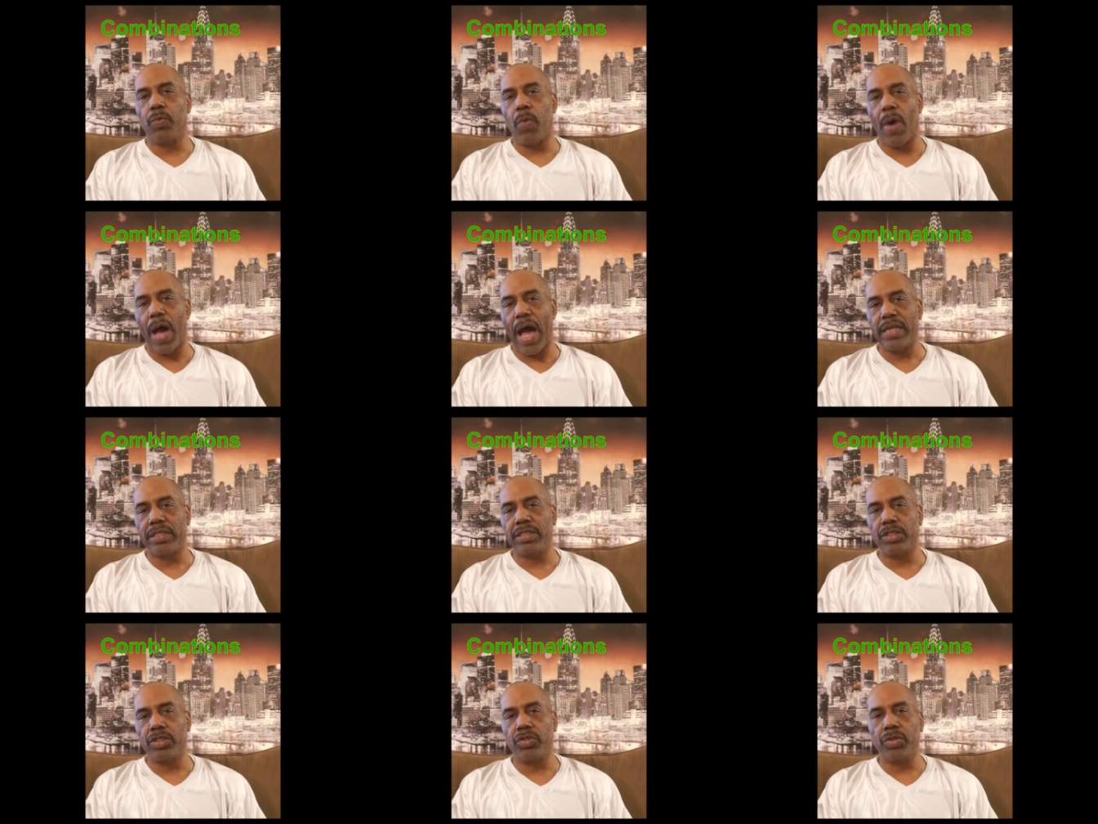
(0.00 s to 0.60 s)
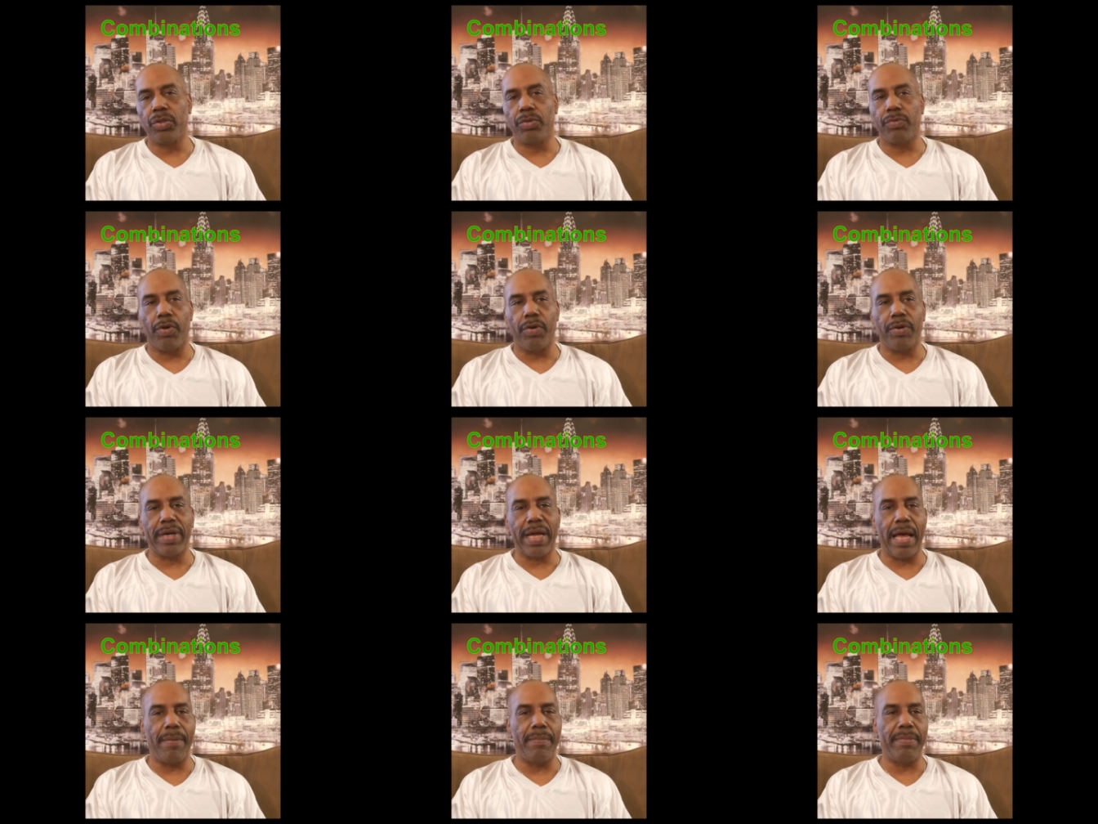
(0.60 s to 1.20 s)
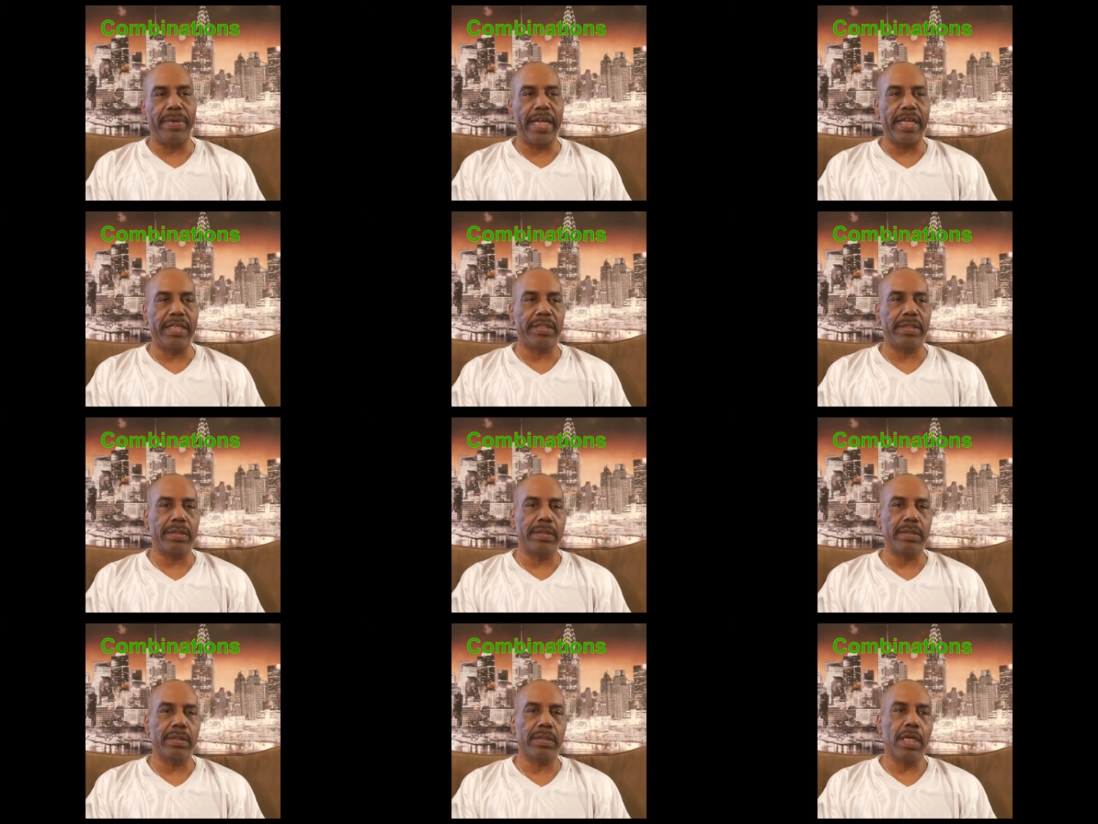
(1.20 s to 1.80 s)
Why should you throw
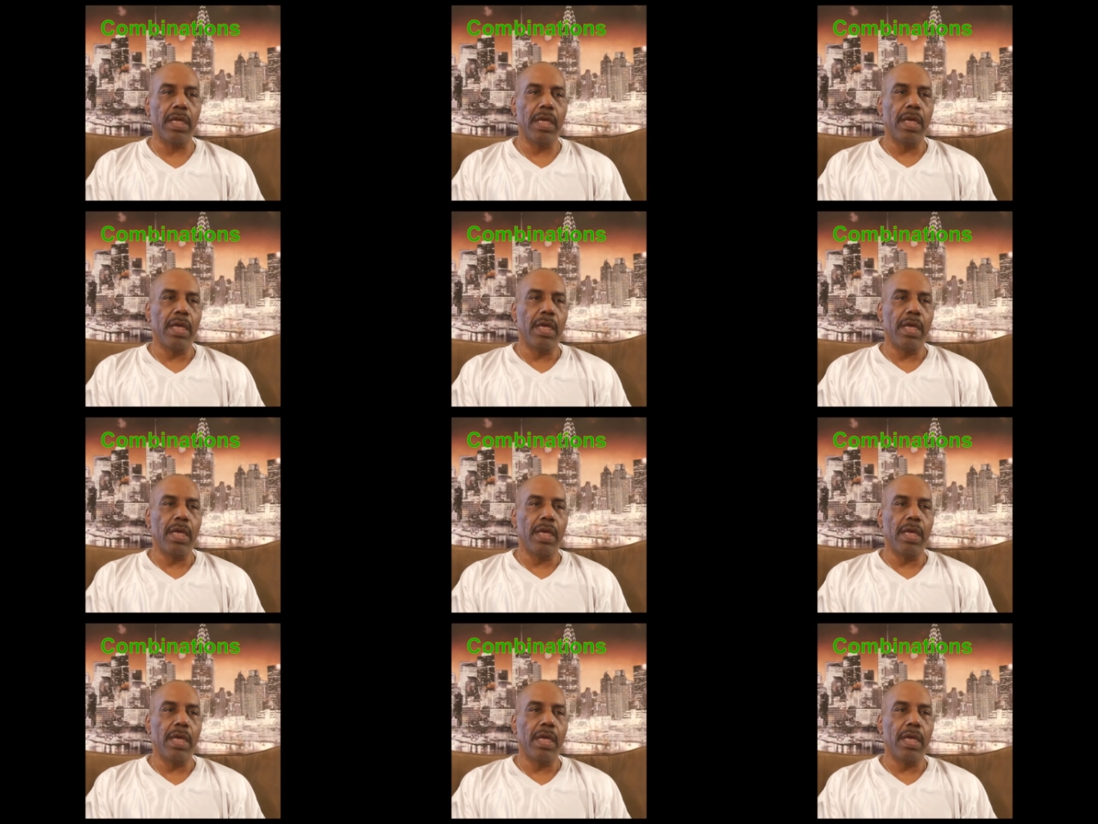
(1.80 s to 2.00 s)
combinations?